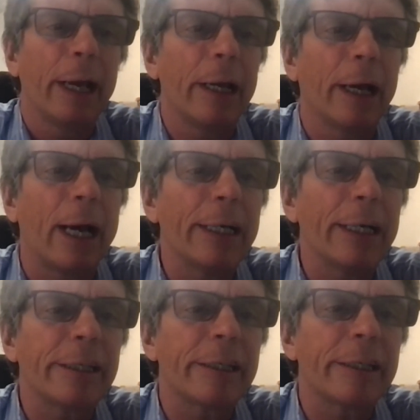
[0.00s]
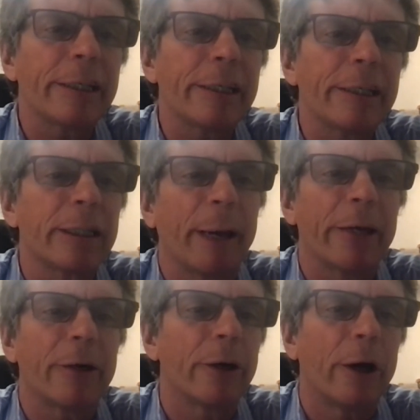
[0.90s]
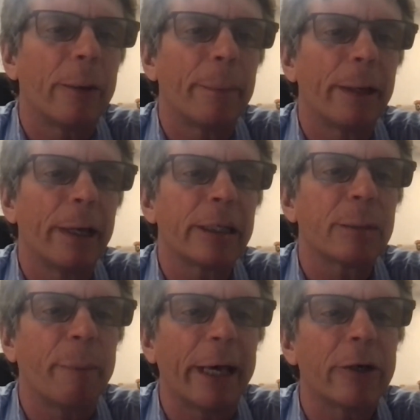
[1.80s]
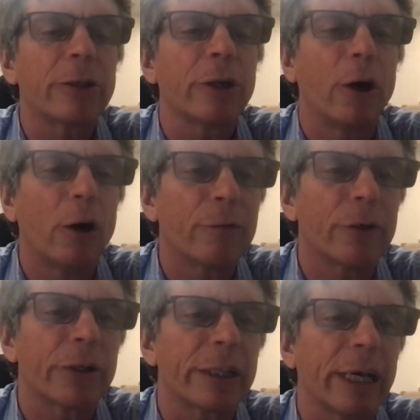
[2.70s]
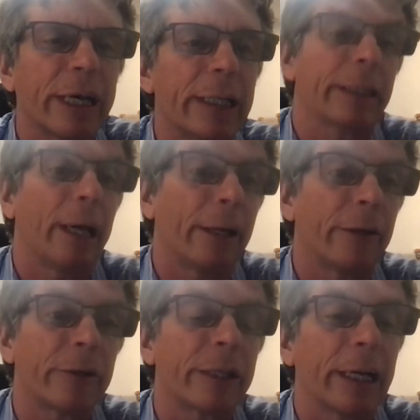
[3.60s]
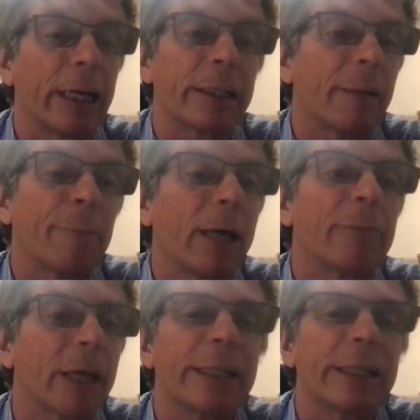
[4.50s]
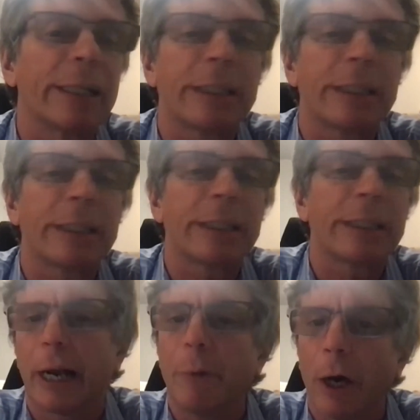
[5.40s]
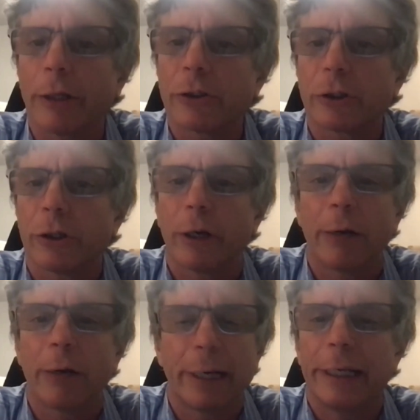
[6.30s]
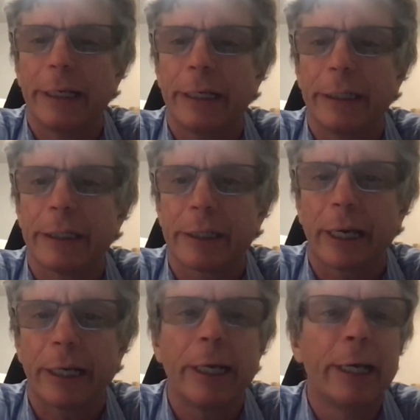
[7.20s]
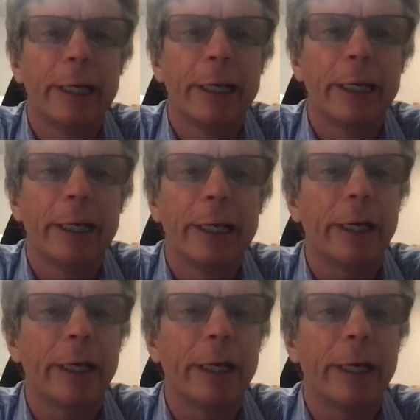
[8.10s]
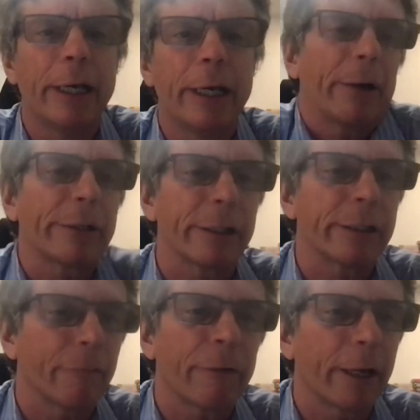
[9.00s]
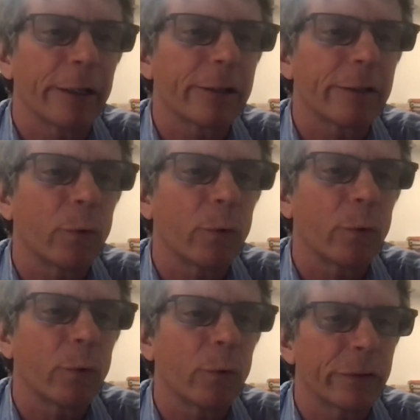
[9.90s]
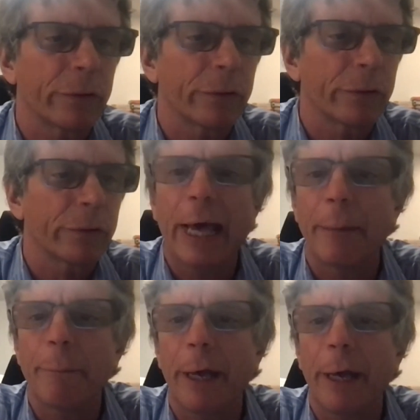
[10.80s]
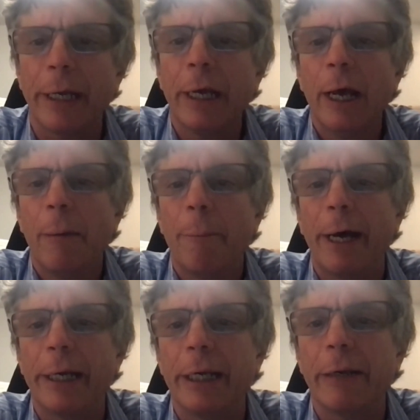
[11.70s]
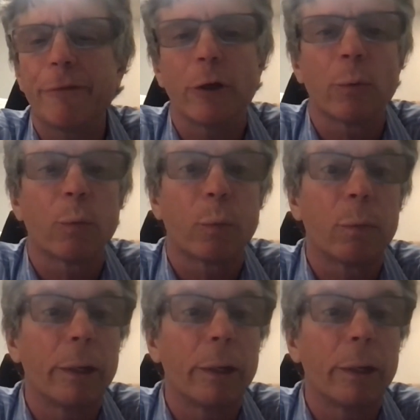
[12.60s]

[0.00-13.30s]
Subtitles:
I say it's better to oversight than undercite. Like sometimes I cite things that I'm not sure I really need to cite. Now, I don't cite Paris is in France, of course, or something like that. But if you're